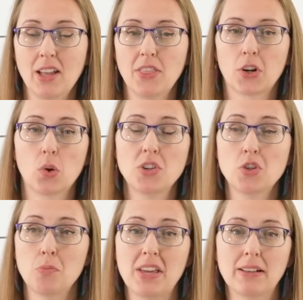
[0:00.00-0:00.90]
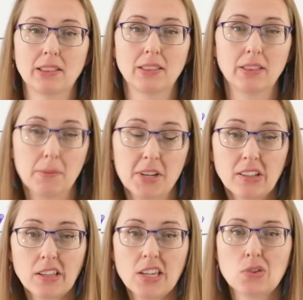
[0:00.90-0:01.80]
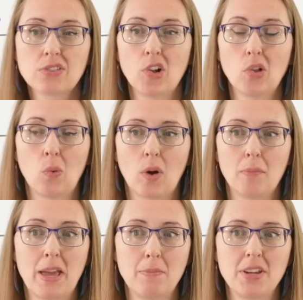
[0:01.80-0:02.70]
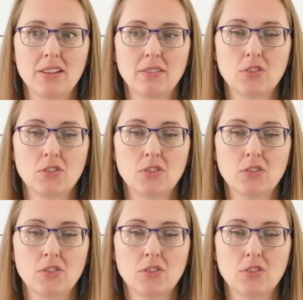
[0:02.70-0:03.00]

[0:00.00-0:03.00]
they're going to be limitedly useful or maybe